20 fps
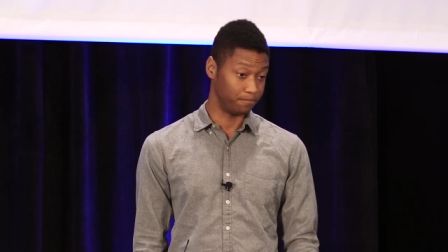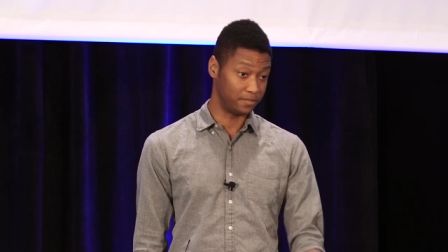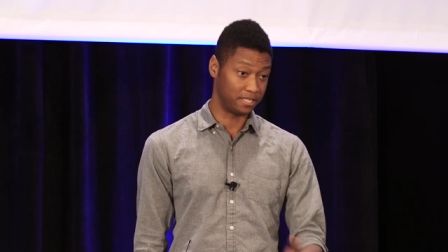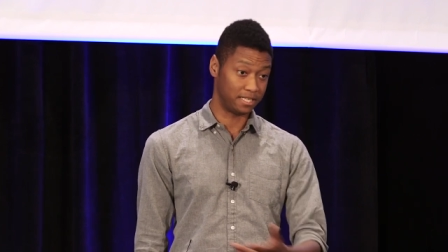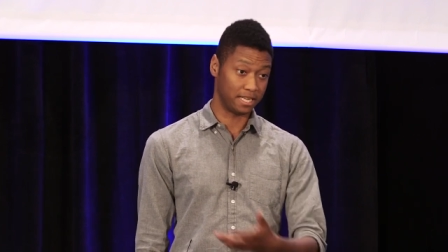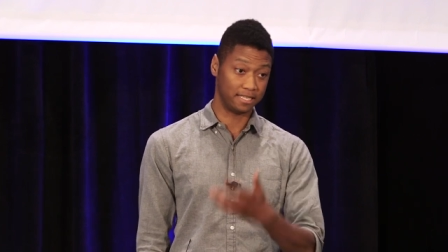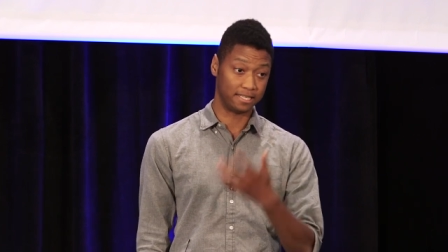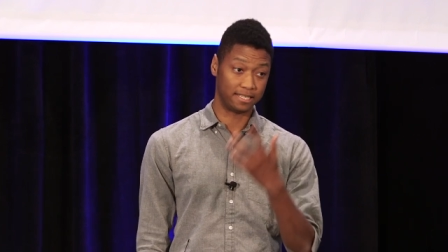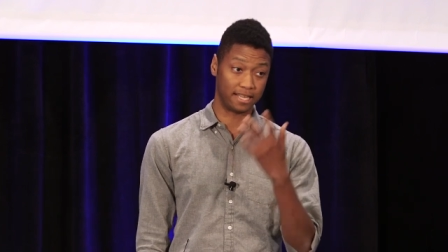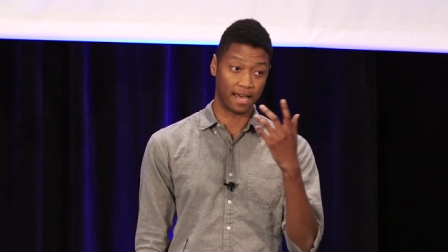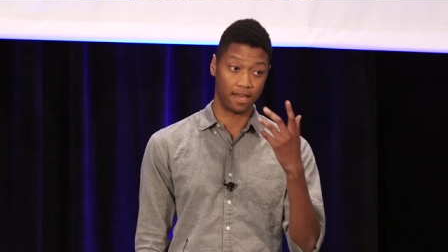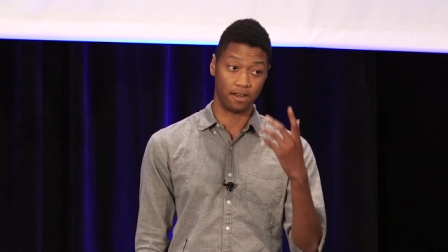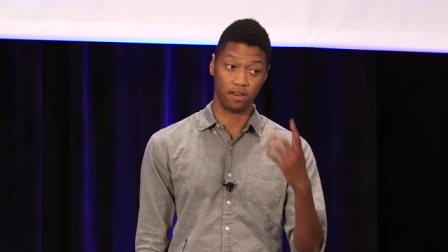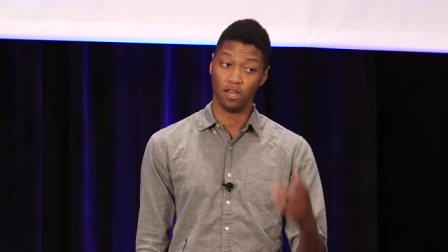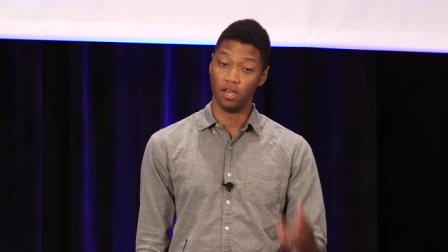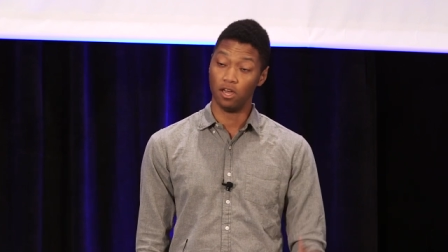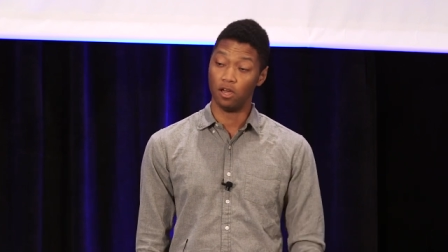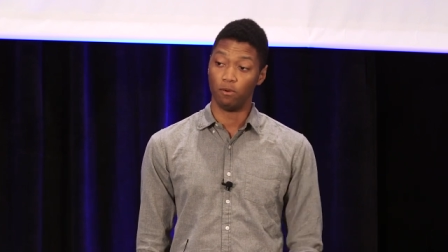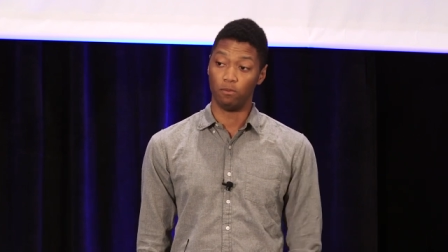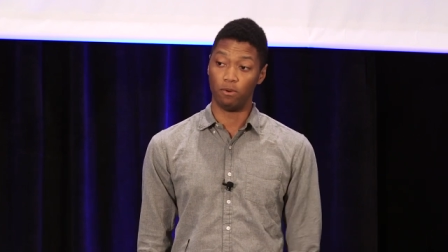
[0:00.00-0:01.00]
Since
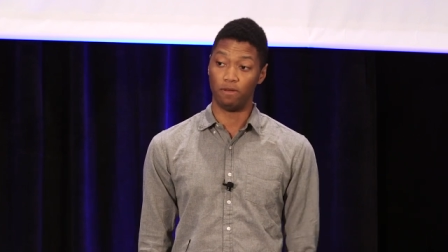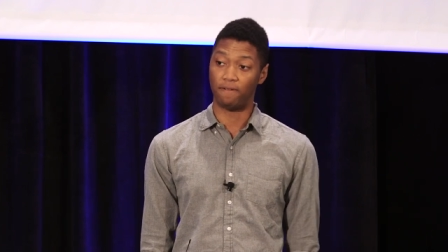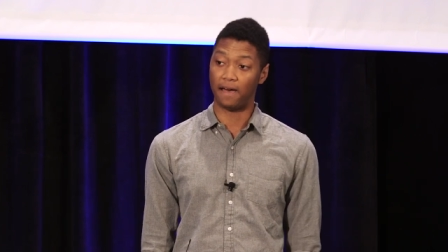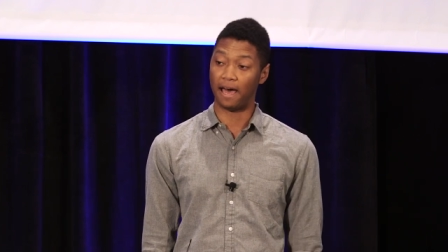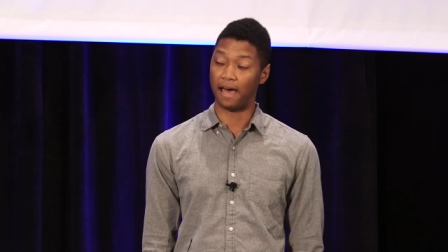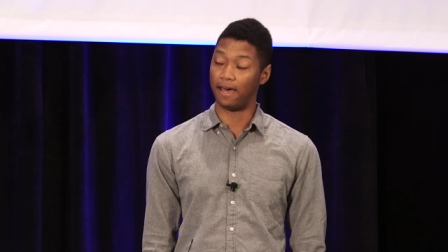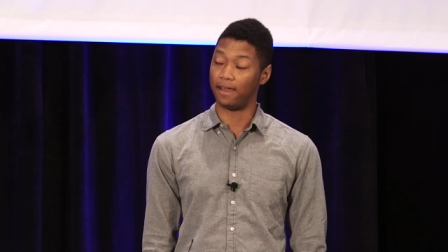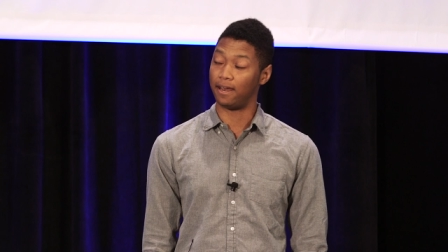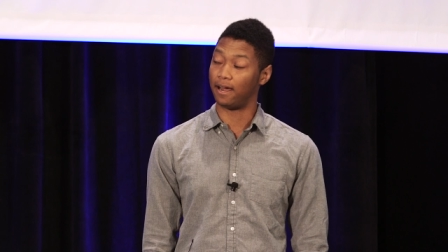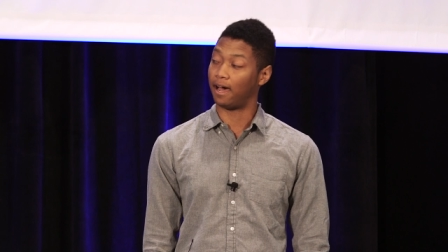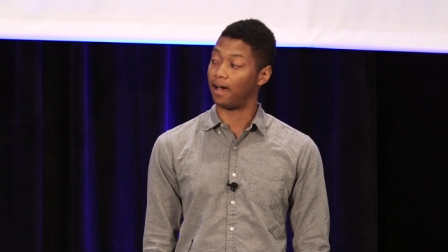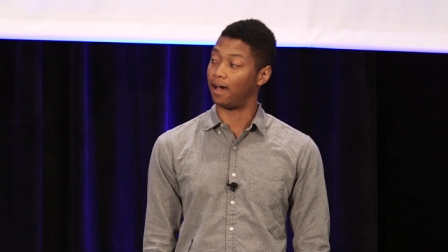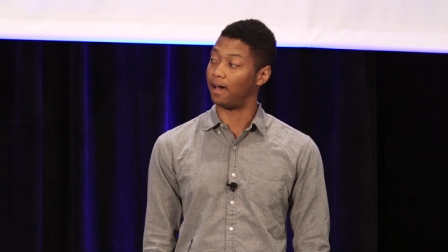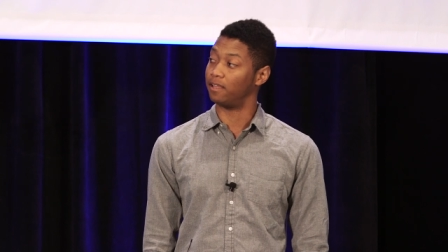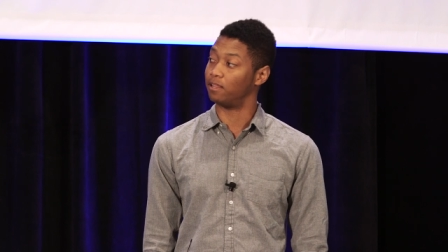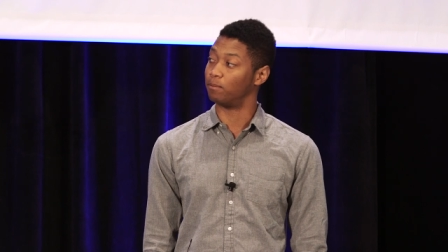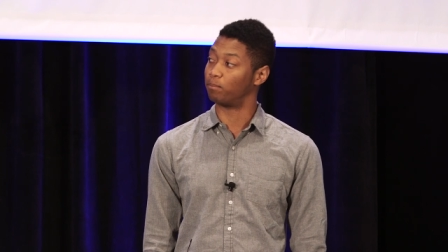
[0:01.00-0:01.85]
then, we've had uh,